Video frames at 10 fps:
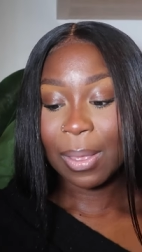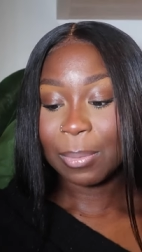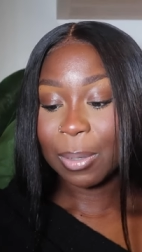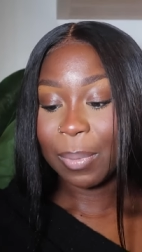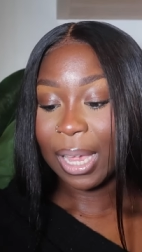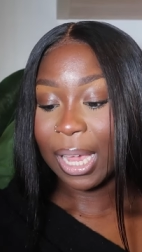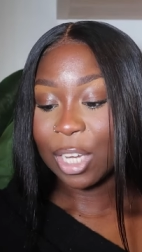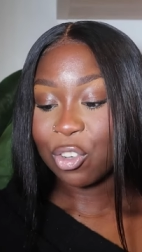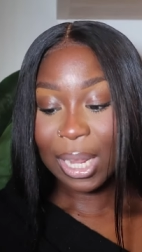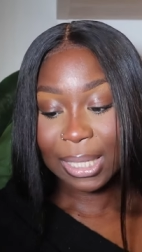them to
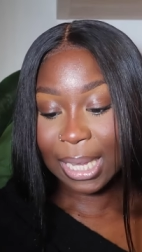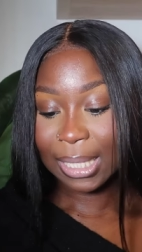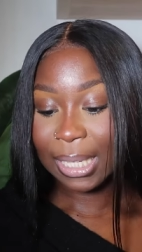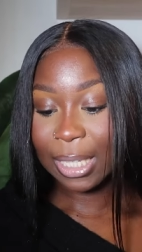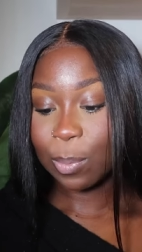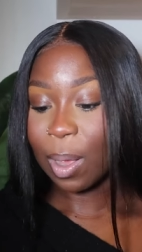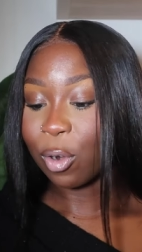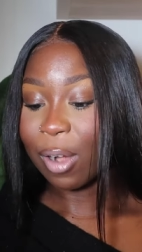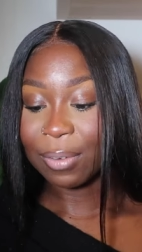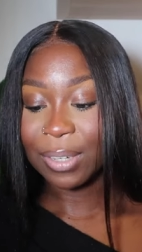be trendsetters
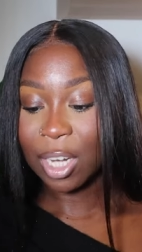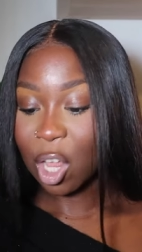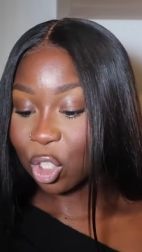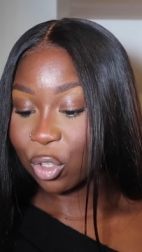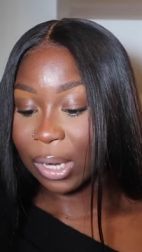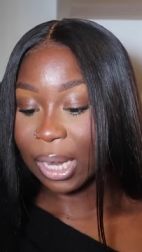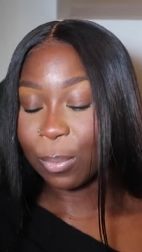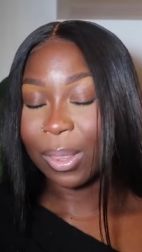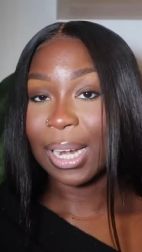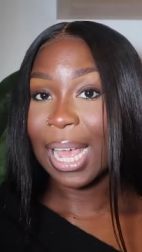while crafting luxury
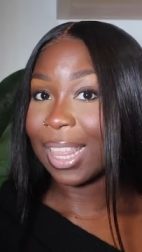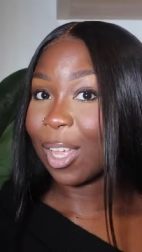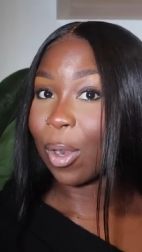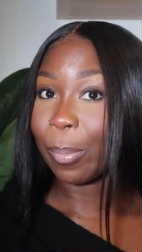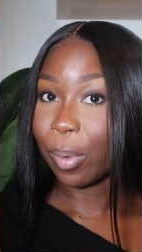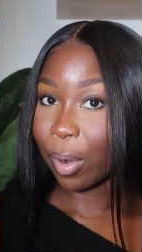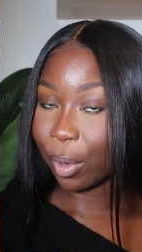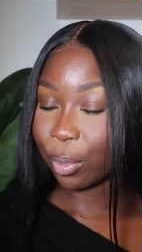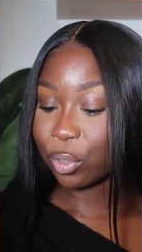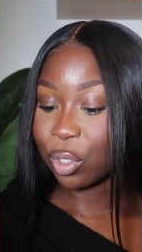with an ethical
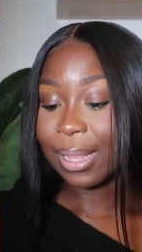approach.